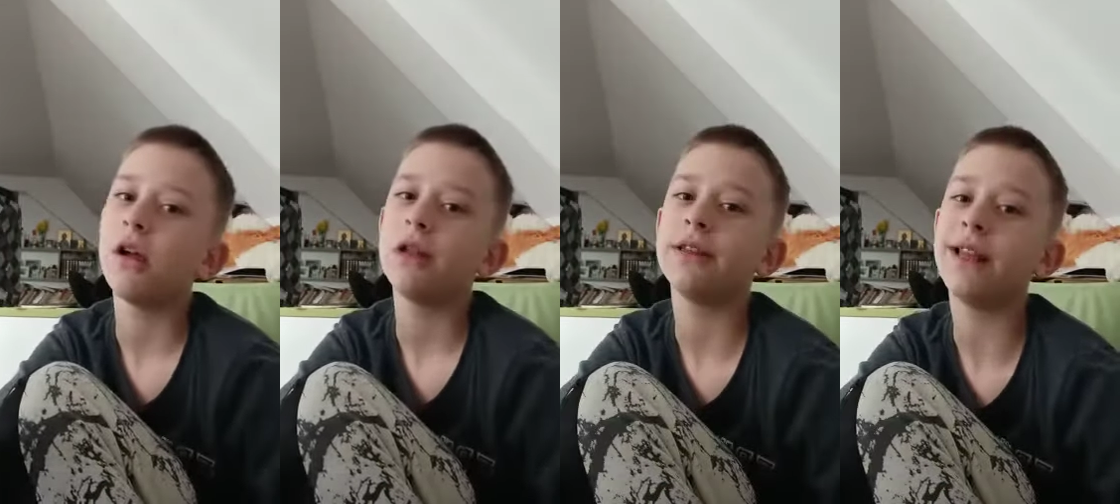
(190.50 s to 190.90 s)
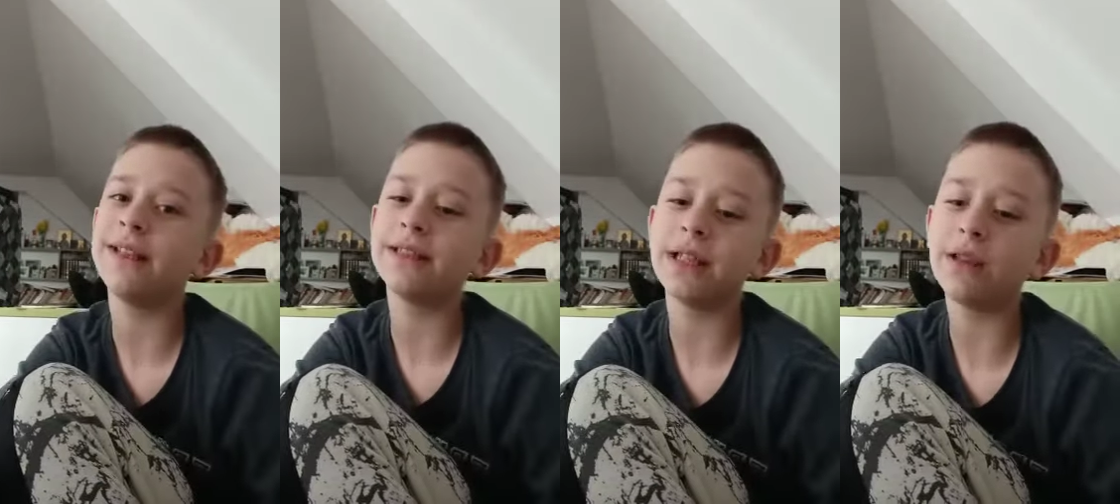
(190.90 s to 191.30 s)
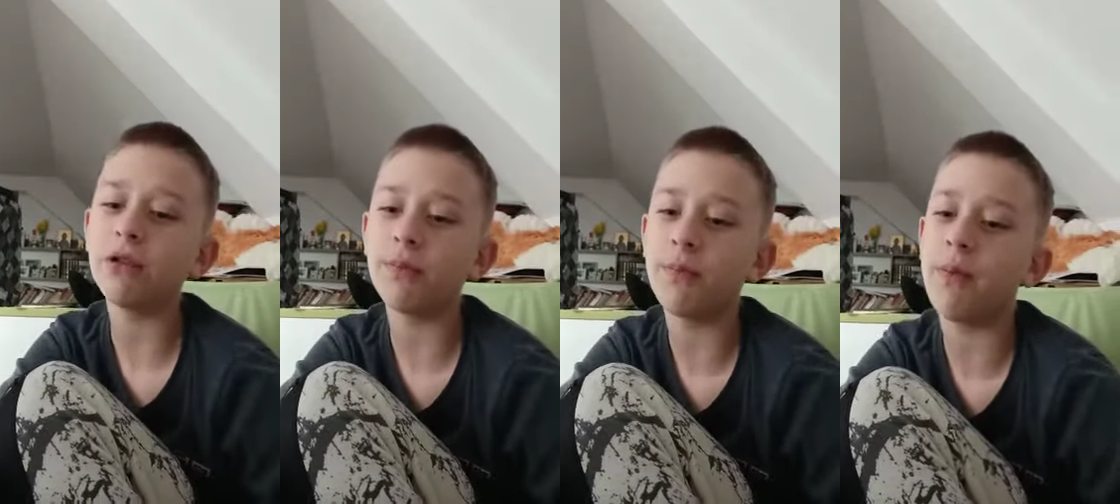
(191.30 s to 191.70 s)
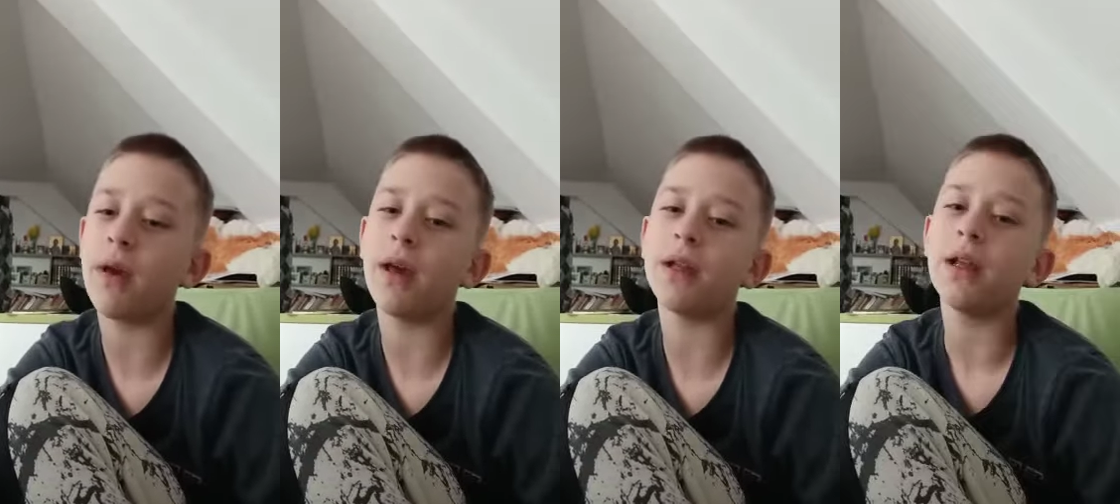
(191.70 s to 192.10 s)
they said to
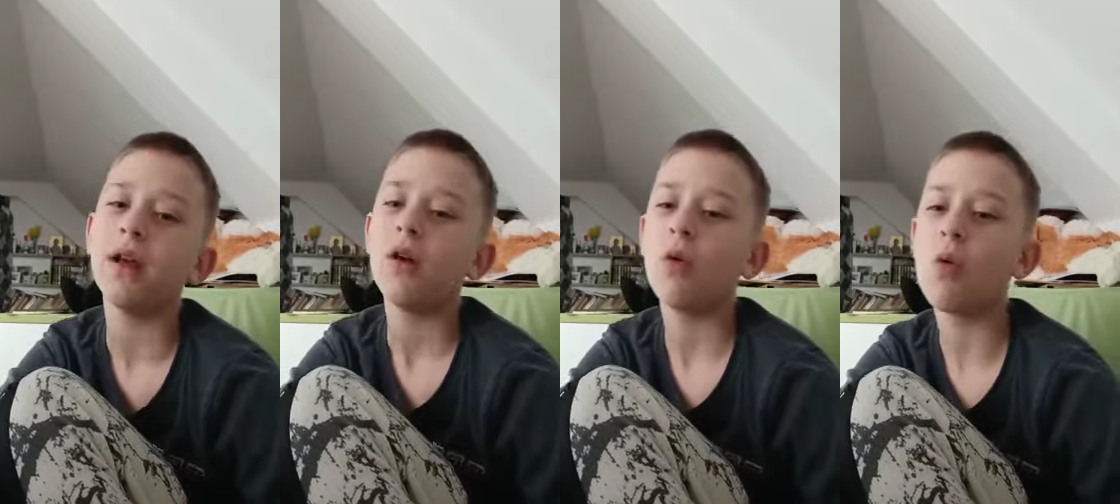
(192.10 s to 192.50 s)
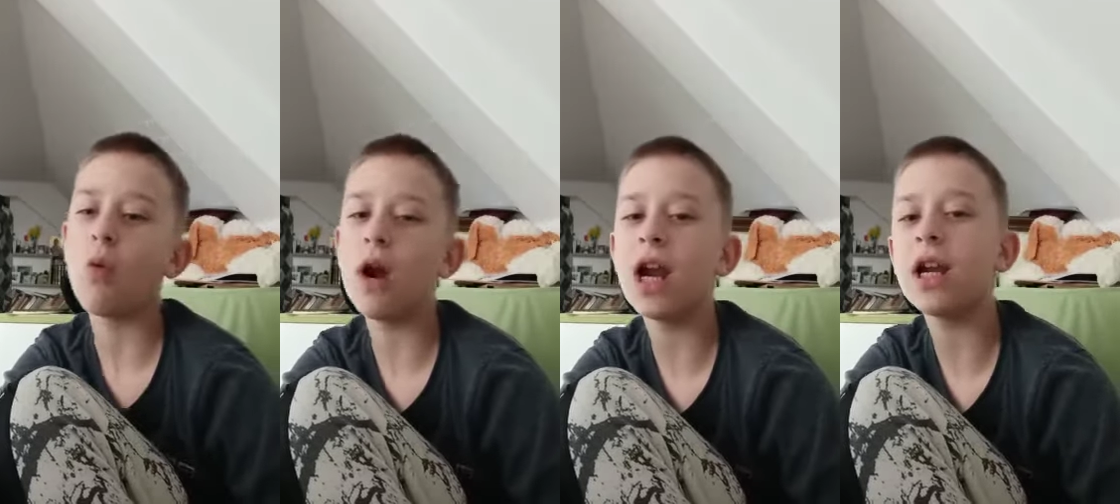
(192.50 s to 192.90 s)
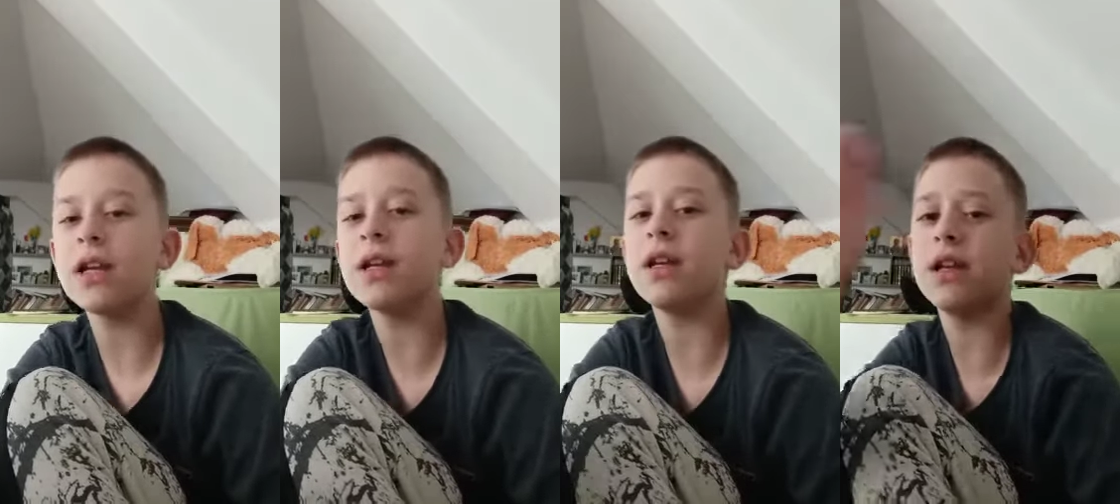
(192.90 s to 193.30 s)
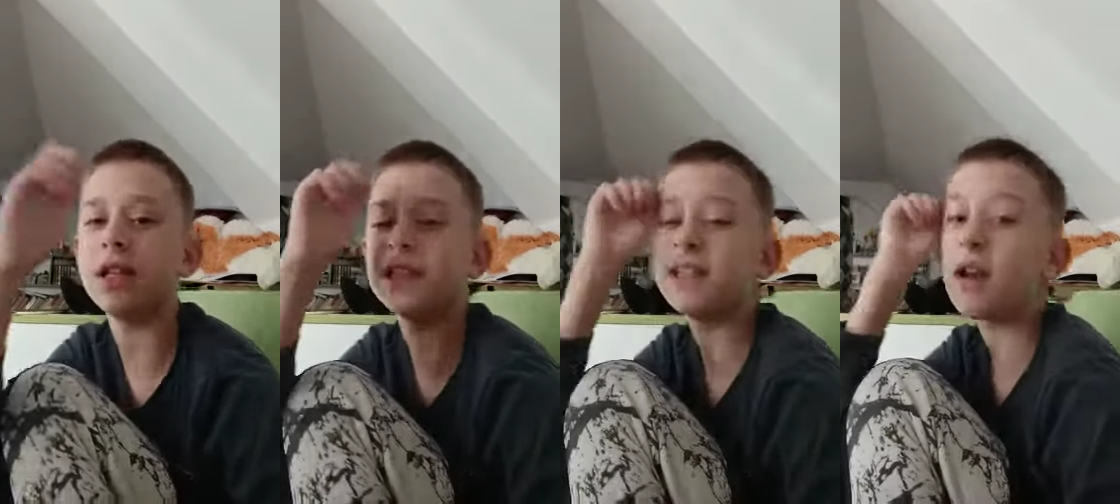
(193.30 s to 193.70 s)
Ben, Where
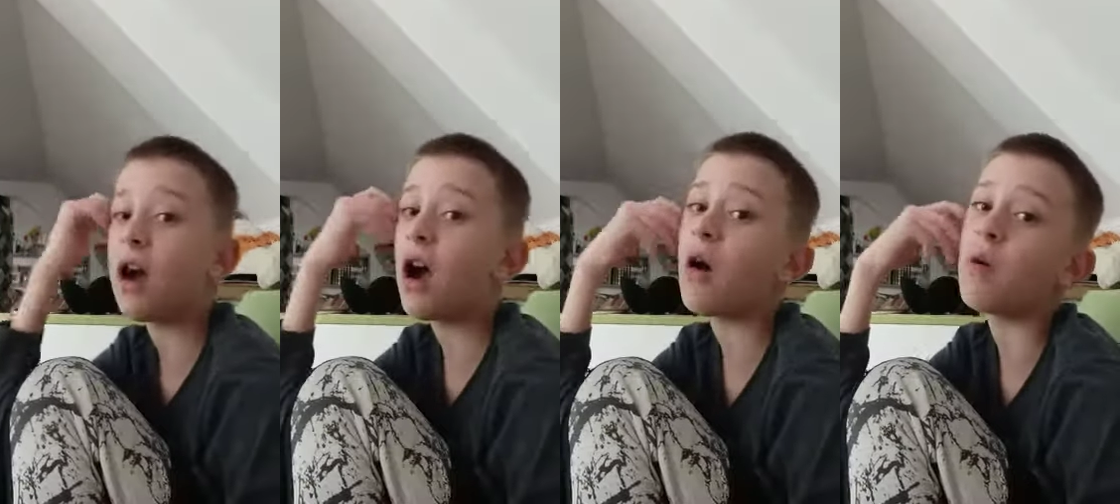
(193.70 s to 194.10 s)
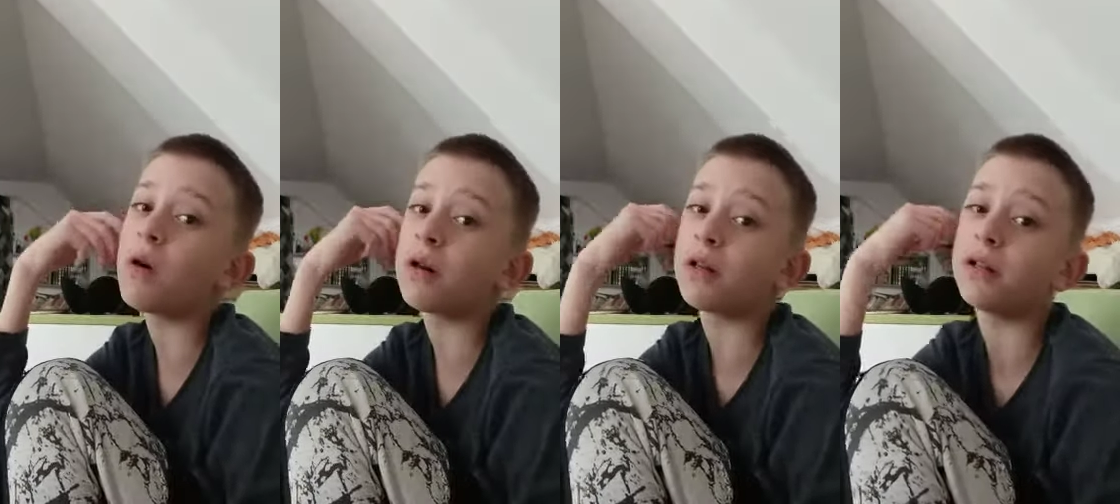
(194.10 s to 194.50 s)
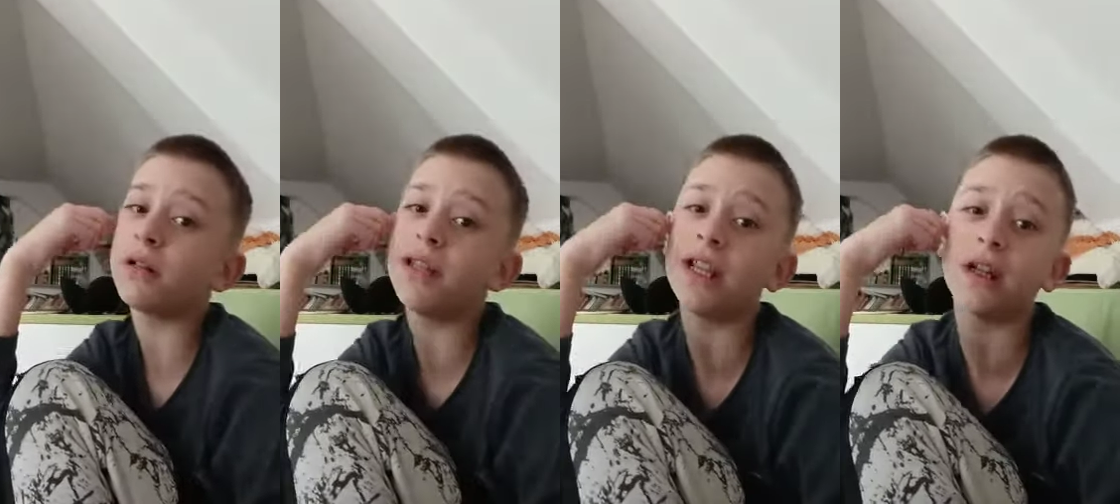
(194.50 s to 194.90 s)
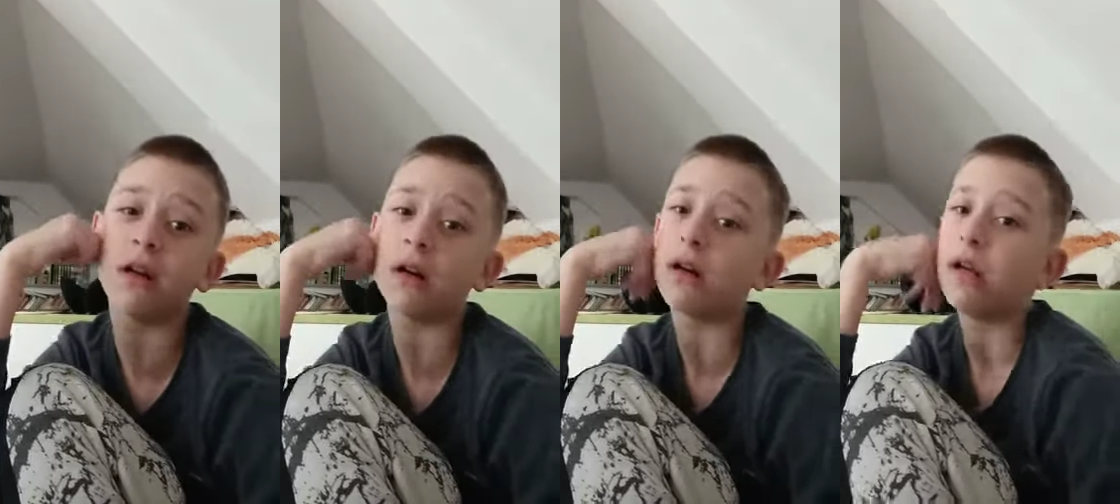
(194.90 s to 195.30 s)
is our
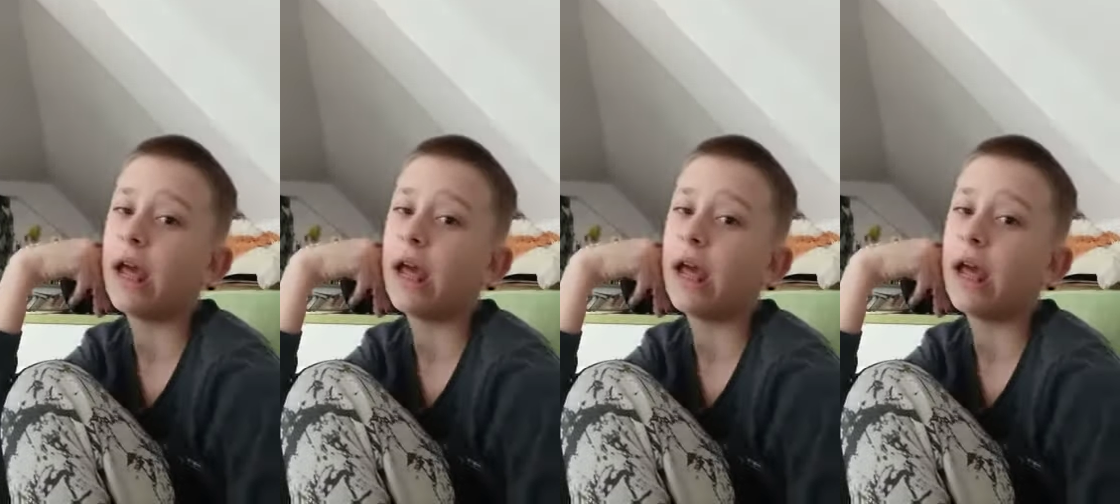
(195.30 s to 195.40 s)
dinner?